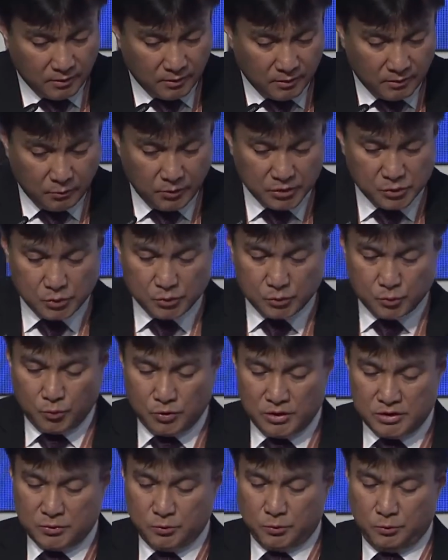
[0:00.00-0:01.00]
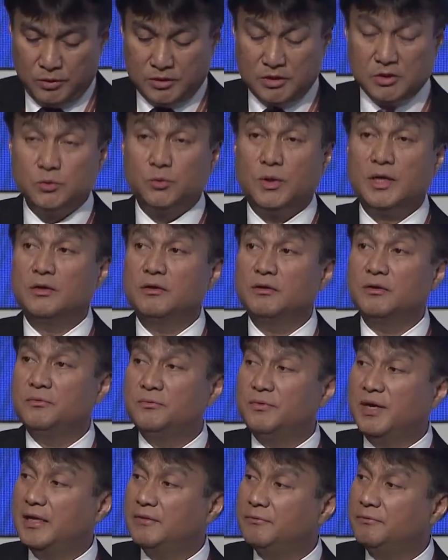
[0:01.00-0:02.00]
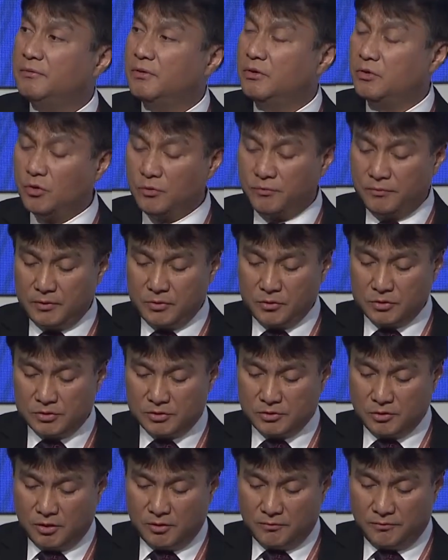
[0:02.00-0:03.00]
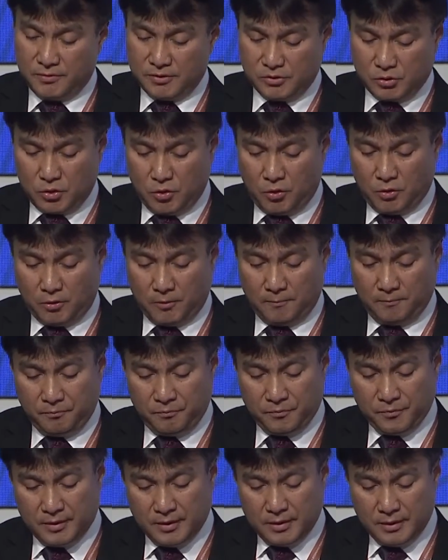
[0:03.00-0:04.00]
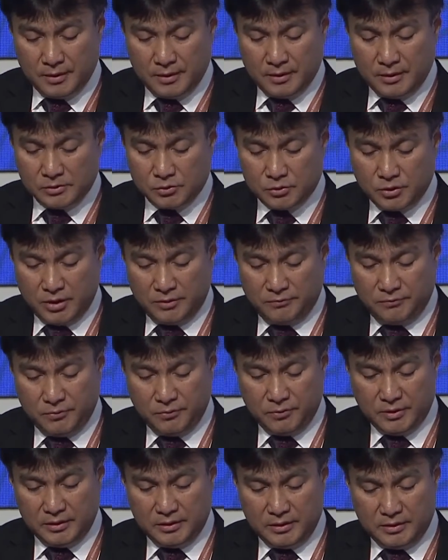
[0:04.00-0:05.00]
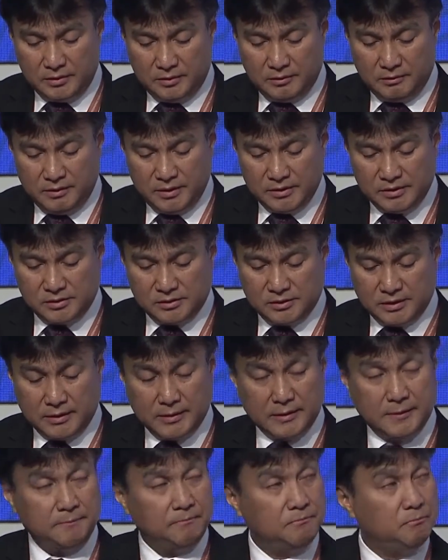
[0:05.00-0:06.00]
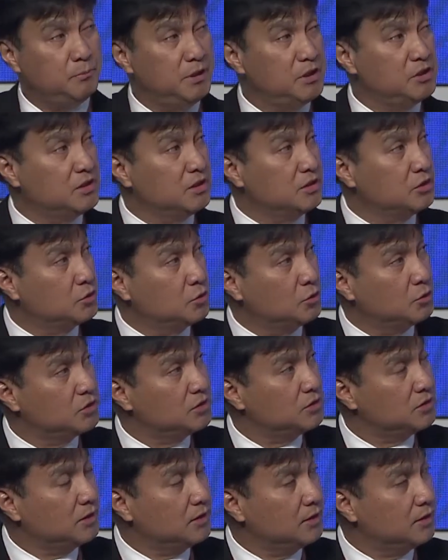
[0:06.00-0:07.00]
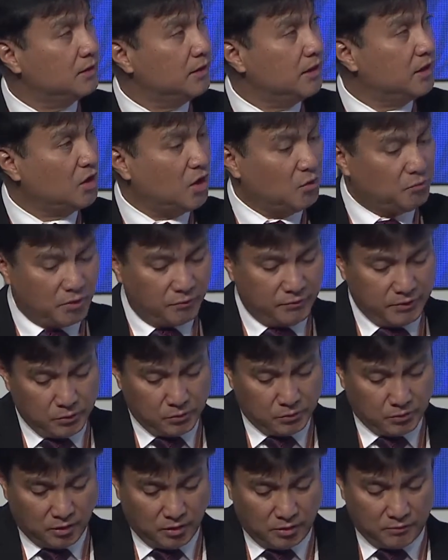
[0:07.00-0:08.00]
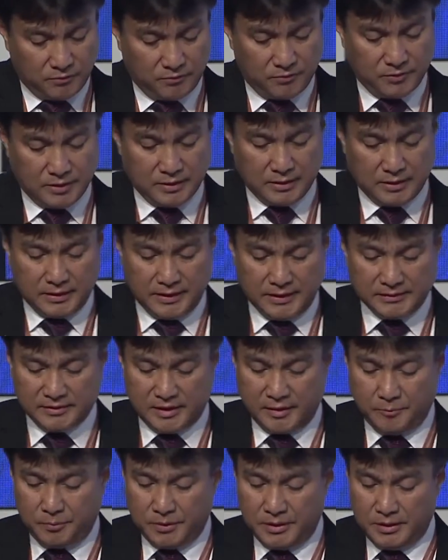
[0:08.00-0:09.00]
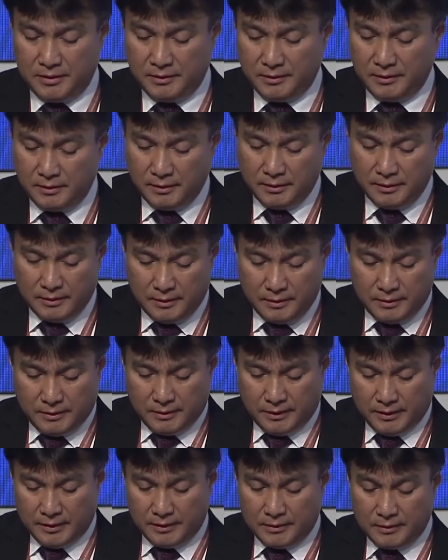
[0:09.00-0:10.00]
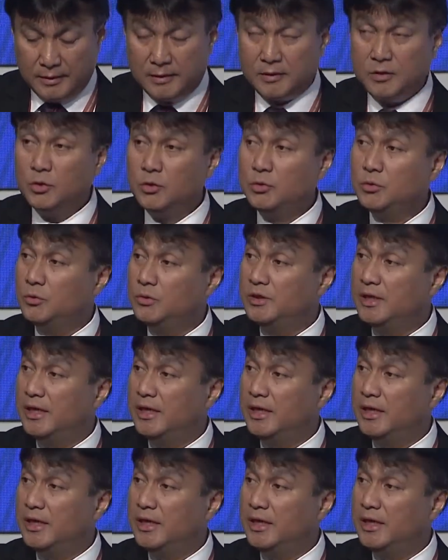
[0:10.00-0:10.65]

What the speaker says: 5 growth nodes of SCORE. So this picture shows an overview of SIP, and due to the